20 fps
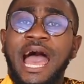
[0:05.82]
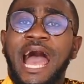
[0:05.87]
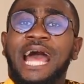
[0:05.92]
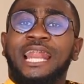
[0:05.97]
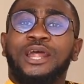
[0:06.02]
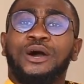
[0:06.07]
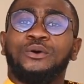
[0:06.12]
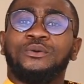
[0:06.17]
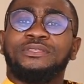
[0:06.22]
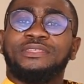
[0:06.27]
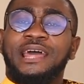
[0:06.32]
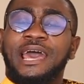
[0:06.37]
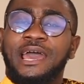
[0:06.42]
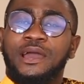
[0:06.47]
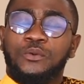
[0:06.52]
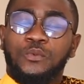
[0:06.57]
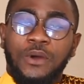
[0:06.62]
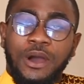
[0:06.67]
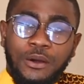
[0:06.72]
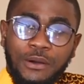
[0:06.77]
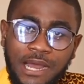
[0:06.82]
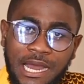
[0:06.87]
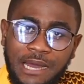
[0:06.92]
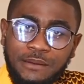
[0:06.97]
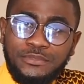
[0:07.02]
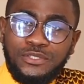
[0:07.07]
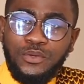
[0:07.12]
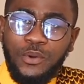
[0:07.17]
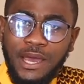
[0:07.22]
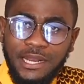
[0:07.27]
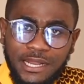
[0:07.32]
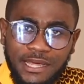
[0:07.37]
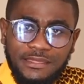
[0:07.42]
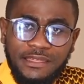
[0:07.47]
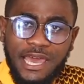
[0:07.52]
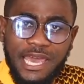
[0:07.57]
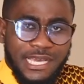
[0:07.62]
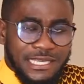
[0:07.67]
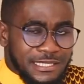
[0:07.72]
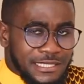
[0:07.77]
Hello there, welcome to
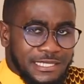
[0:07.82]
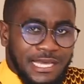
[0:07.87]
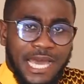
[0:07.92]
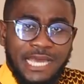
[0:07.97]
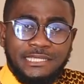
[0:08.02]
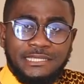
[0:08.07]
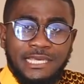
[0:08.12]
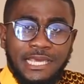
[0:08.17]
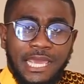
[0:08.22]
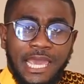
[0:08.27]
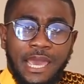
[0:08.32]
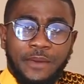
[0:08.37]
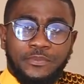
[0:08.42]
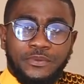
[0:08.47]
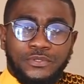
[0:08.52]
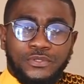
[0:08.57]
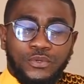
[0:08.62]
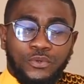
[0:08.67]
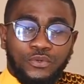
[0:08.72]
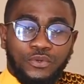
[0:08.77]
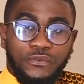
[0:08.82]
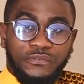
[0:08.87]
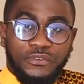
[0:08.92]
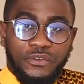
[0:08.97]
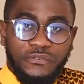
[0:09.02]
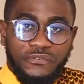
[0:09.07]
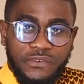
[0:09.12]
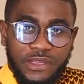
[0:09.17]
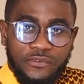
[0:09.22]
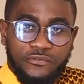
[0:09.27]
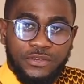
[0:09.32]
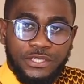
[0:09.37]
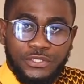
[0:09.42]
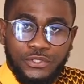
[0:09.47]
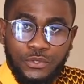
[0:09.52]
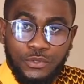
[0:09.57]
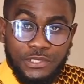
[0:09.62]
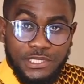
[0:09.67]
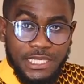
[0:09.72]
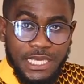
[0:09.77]
another exciting episode of your favorite
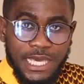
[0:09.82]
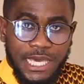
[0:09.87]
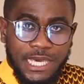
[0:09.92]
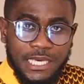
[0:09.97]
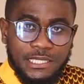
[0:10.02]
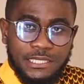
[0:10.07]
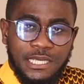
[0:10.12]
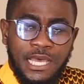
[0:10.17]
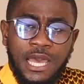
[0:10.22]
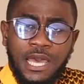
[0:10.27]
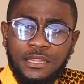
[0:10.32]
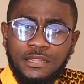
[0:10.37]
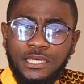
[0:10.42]
show, She Is,